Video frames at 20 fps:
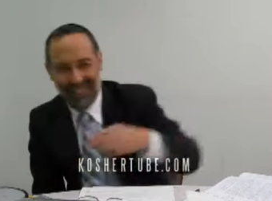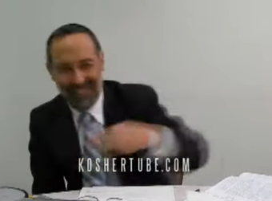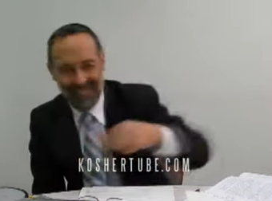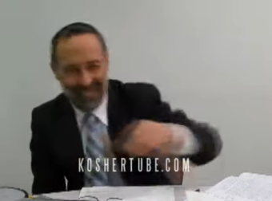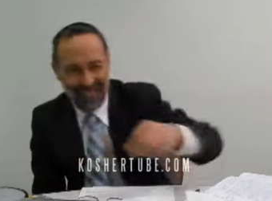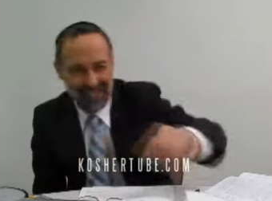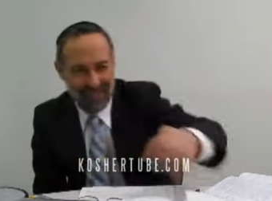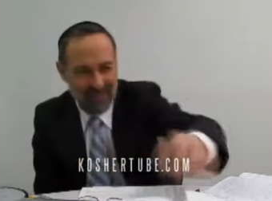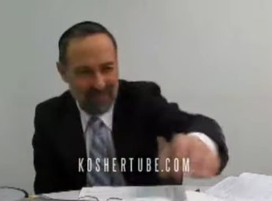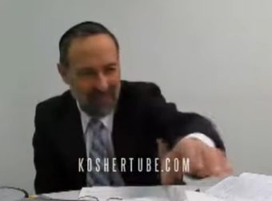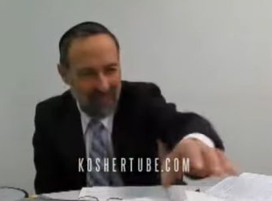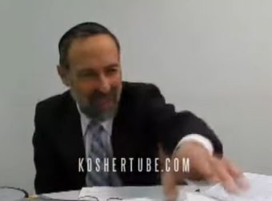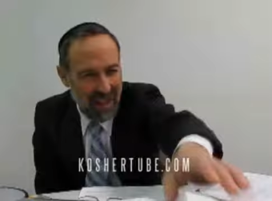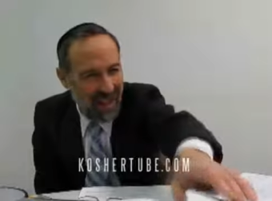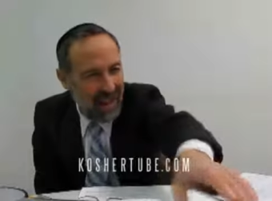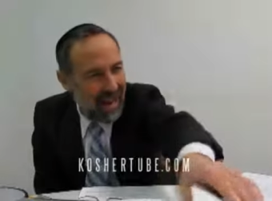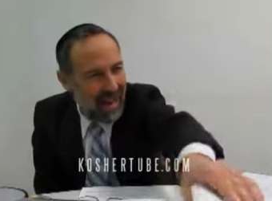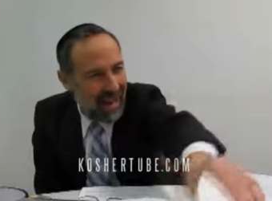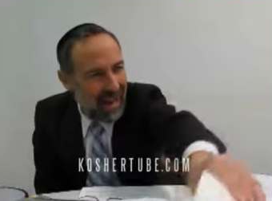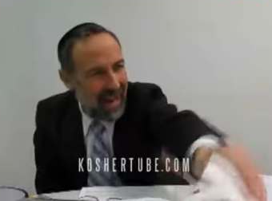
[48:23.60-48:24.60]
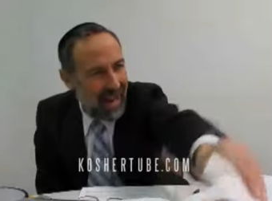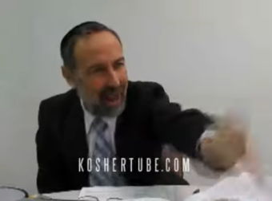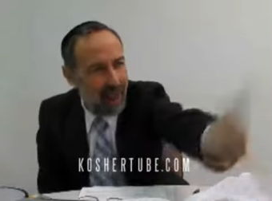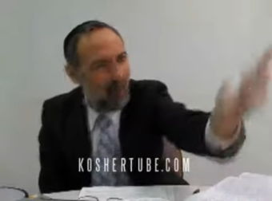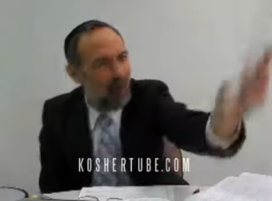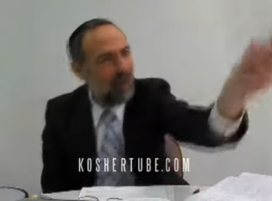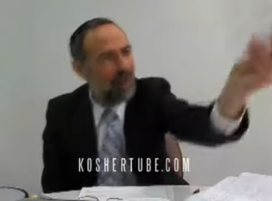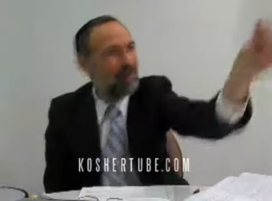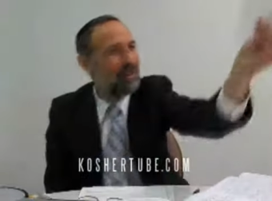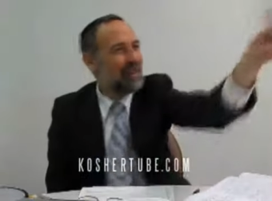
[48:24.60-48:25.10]
it, I
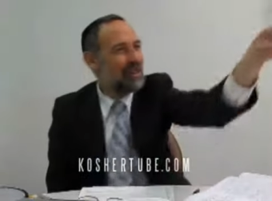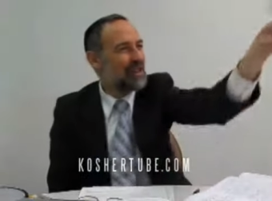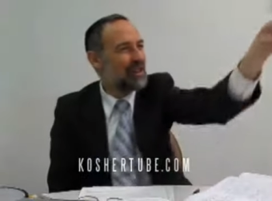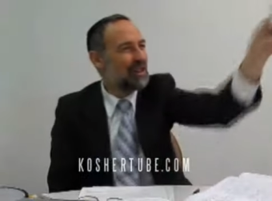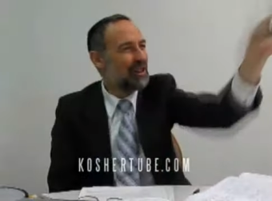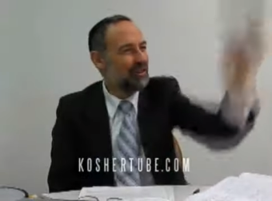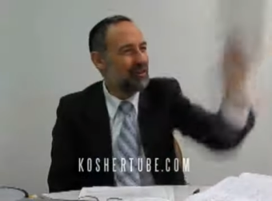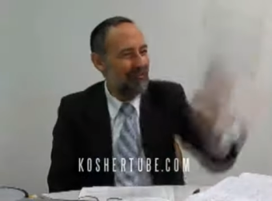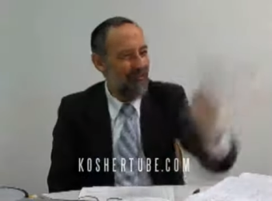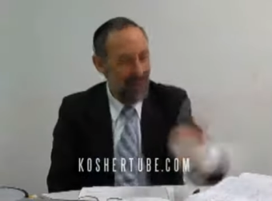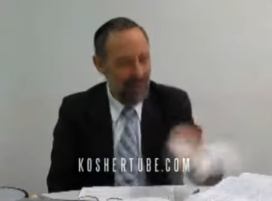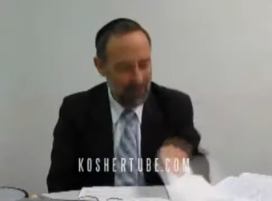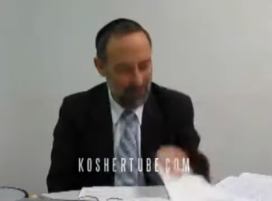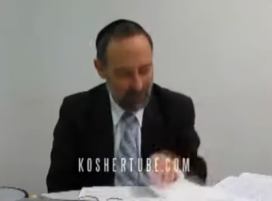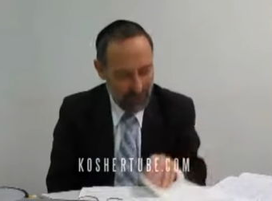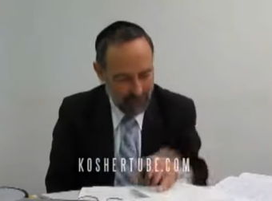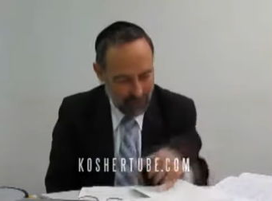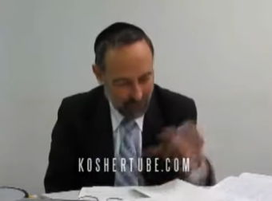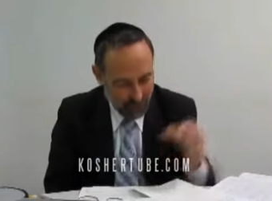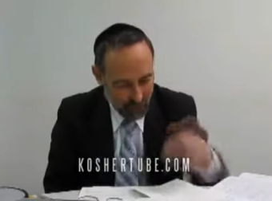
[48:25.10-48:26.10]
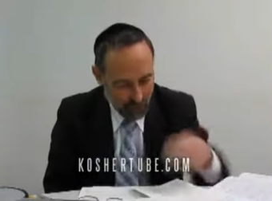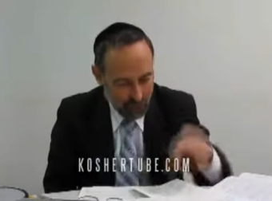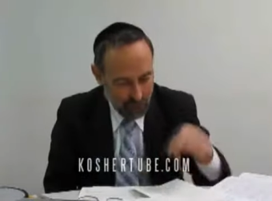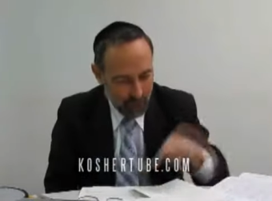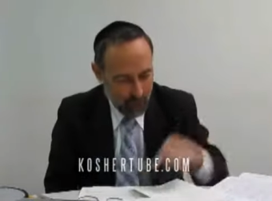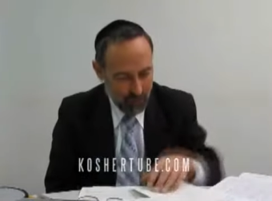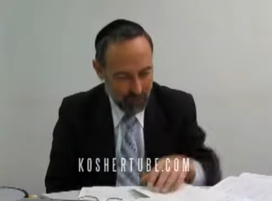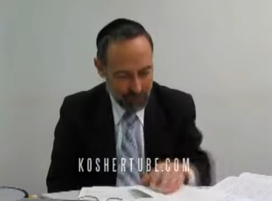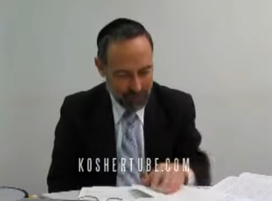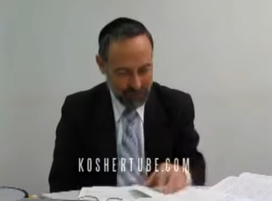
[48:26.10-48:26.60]
want to mention the following four
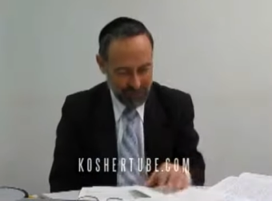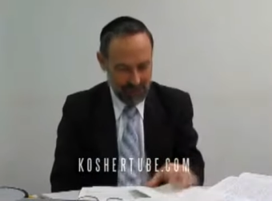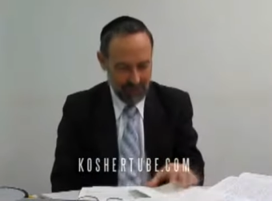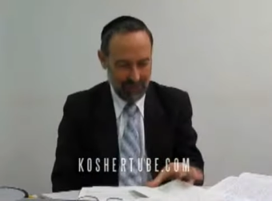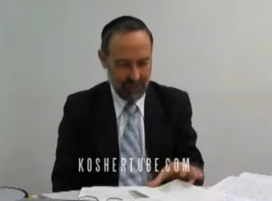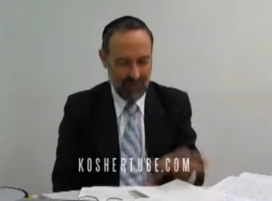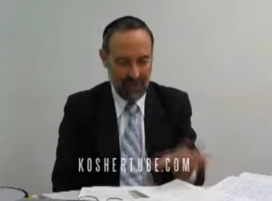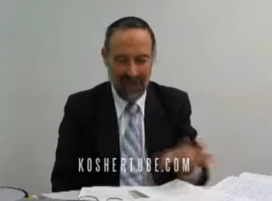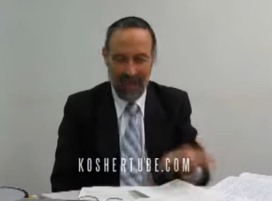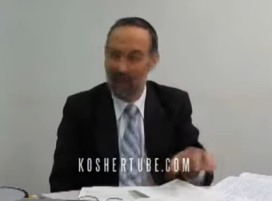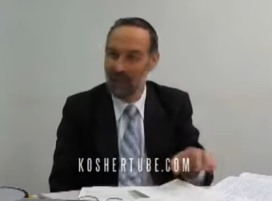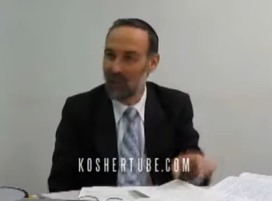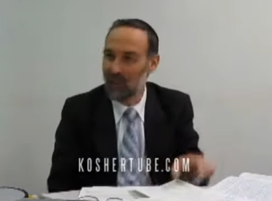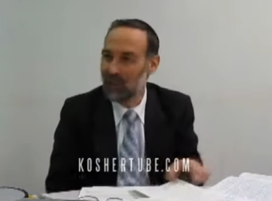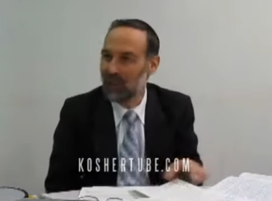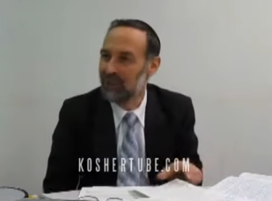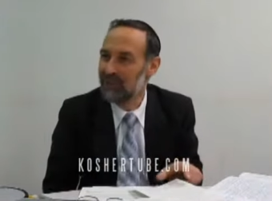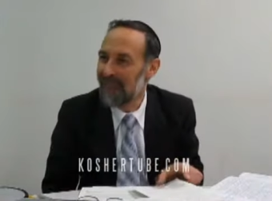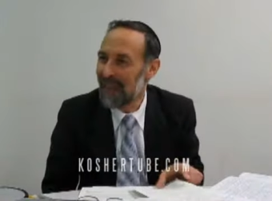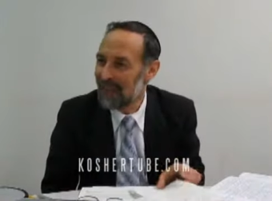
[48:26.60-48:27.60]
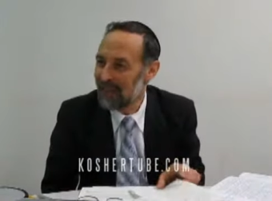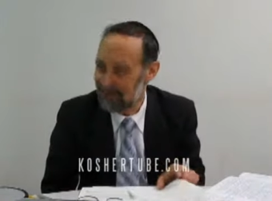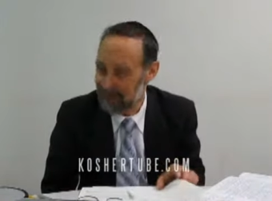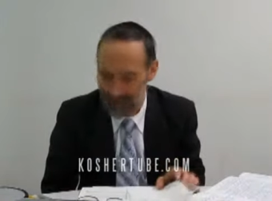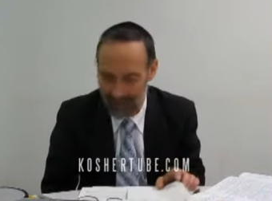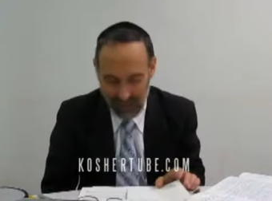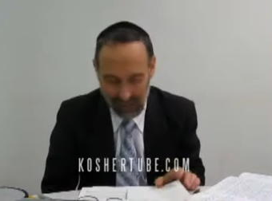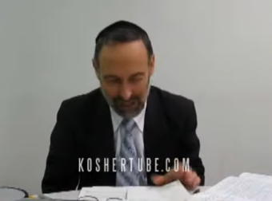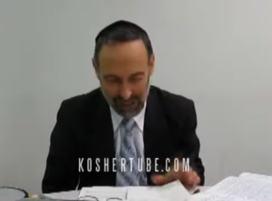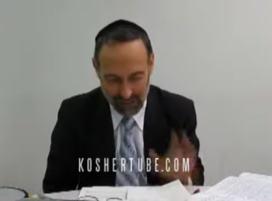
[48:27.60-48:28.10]
points, and I wrote them down for
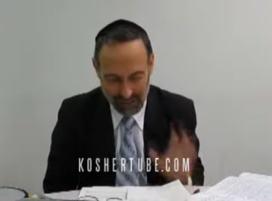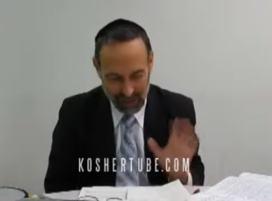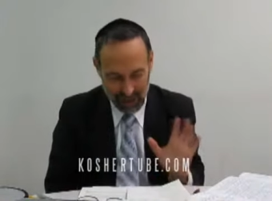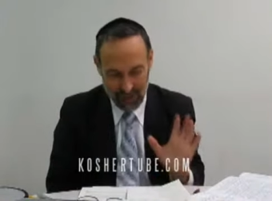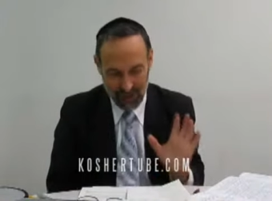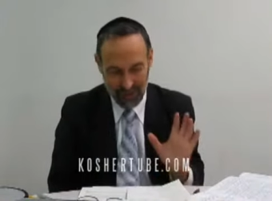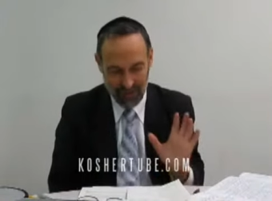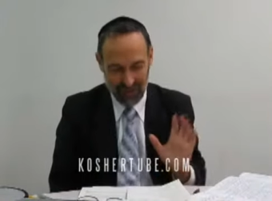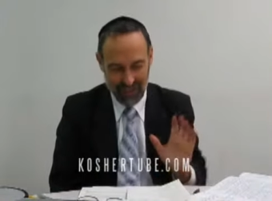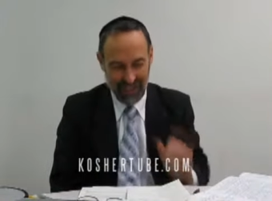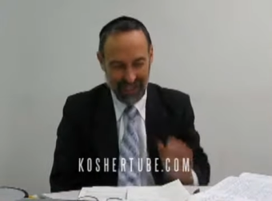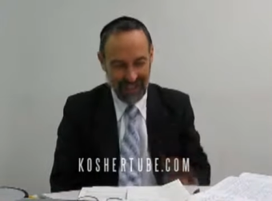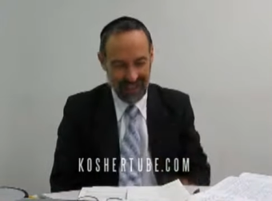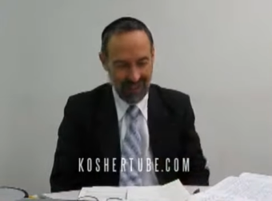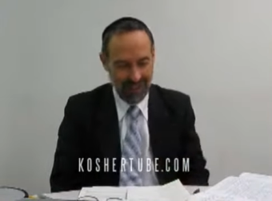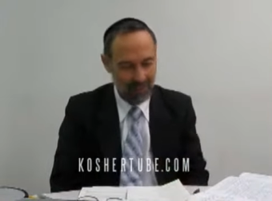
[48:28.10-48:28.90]
myself so I don't forget.